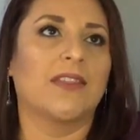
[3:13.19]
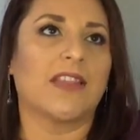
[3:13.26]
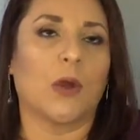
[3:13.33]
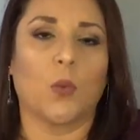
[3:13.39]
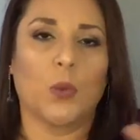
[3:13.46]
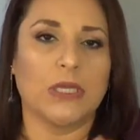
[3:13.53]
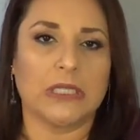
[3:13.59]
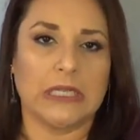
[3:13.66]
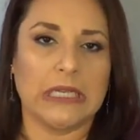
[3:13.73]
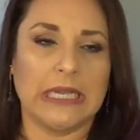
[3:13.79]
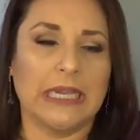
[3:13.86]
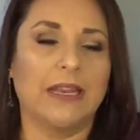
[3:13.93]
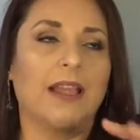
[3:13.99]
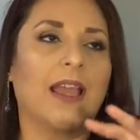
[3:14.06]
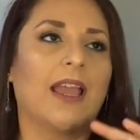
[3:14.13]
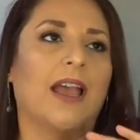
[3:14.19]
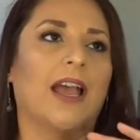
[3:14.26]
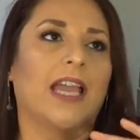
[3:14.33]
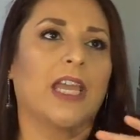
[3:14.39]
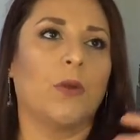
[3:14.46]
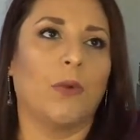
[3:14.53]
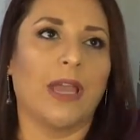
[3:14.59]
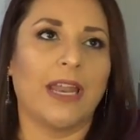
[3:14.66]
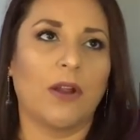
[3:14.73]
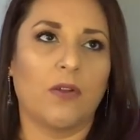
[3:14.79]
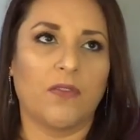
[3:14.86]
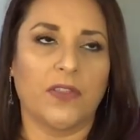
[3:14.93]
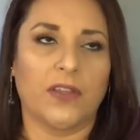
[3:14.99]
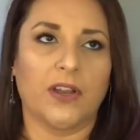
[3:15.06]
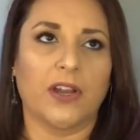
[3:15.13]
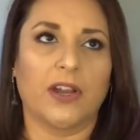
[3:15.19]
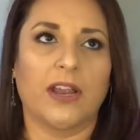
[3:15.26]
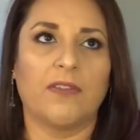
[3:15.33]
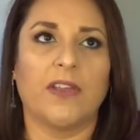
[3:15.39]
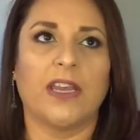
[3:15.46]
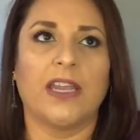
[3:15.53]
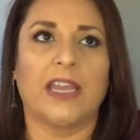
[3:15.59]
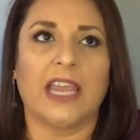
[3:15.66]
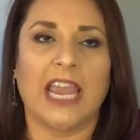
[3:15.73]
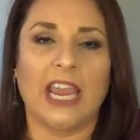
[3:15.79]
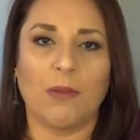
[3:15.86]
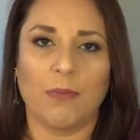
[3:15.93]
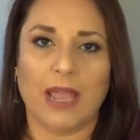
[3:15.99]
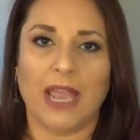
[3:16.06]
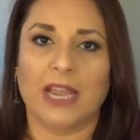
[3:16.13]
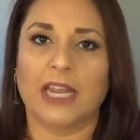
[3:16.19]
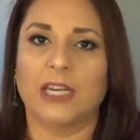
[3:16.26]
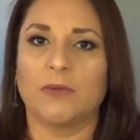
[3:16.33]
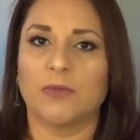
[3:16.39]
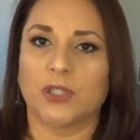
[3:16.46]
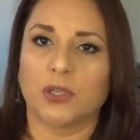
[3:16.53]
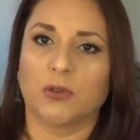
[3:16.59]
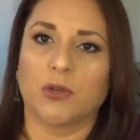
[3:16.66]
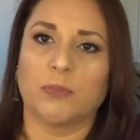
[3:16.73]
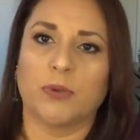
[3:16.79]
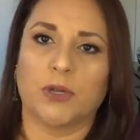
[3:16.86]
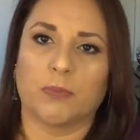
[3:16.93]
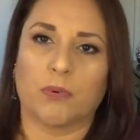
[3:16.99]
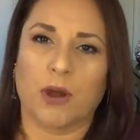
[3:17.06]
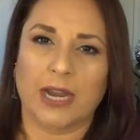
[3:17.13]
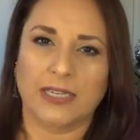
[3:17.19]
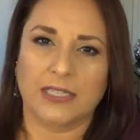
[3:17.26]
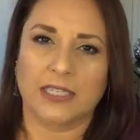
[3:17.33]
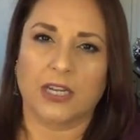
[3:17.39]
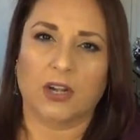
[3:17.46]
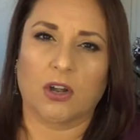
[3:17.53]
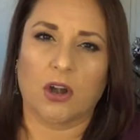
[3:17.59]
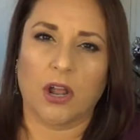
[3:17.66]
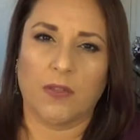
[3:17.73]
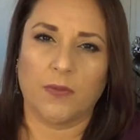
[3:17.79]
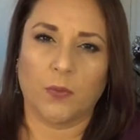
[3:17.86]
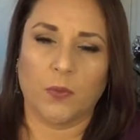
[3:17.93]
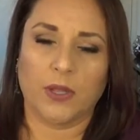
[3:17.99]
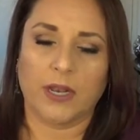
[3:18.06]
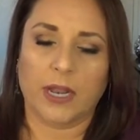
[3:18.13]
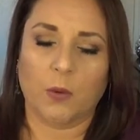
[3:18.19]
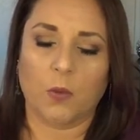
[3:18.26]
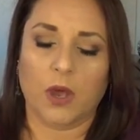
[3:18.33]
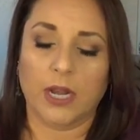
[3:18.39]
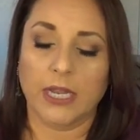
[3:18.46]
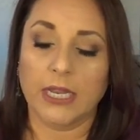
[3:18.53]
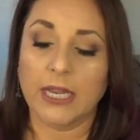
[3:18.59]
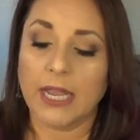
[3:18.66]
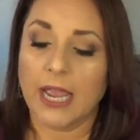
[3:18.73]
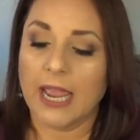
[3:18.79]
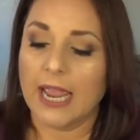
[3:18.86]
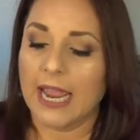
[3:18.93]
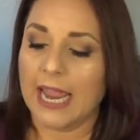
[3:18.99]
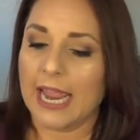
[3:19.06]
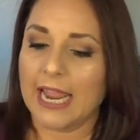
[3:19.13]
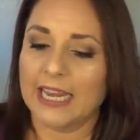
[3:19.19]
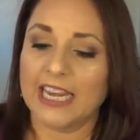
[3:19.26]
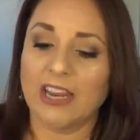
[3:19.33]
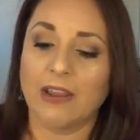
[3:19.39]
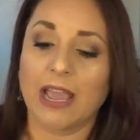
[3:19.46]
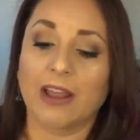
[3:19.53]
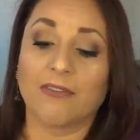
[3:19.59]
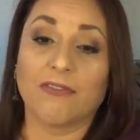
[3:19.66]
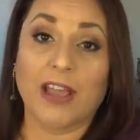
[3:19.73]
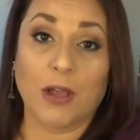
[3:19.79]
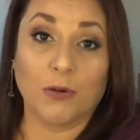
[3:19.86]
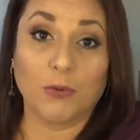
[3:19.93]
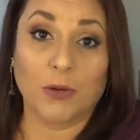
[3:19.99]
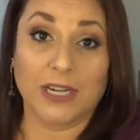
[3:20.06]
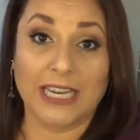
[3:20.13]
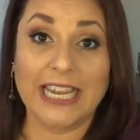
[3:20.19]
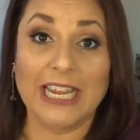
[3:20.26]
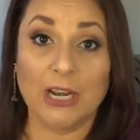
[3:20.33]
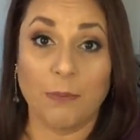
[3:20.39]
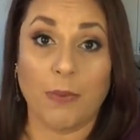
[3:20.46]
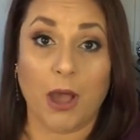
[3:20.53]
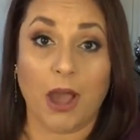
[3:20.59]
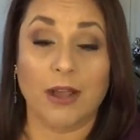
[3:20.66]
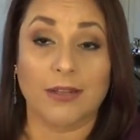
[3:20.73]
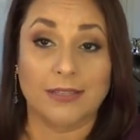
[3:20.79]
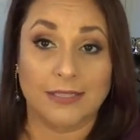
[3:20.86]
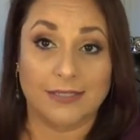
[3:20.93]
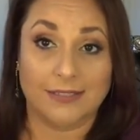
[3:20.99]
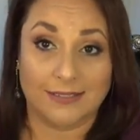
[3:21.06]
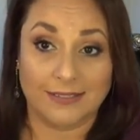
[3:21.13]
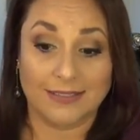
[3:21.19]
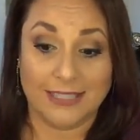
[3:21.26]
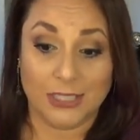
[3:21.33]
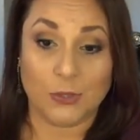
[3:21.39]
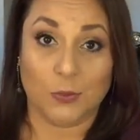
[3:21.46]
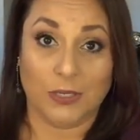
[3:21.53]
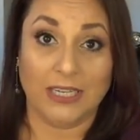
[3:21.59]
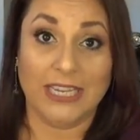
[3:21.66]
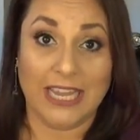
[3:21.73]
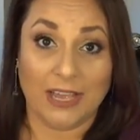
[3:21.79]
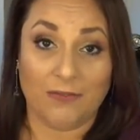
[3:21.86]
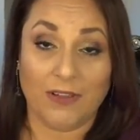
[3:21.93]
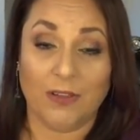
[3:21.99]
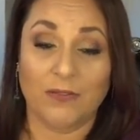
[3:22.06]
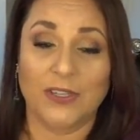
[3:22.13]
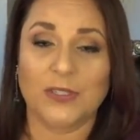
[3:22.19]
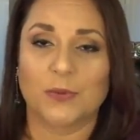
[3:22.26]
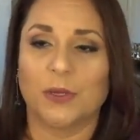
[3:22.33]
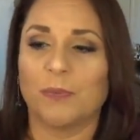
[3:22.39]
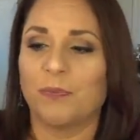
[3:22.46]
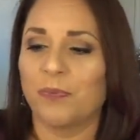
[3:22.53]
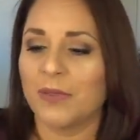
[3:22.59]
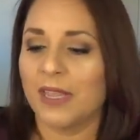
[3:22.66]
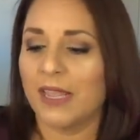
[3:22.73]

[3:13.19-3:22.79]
that wasn't it, he went over there and then he came back and he was going to put a price sticker on the one I wanted, and he had found one in a box. This one, he had found this one.